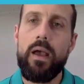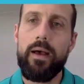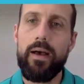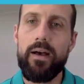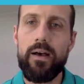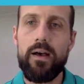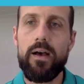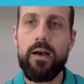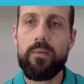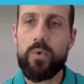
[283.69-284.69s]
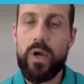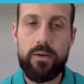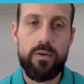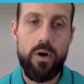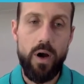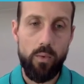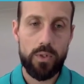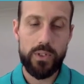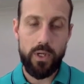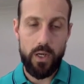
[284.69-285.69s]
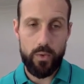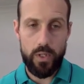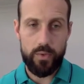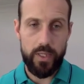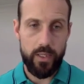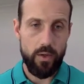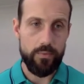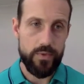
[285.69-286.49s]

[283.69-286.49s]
Great. All right. Well, look, I'll kick on.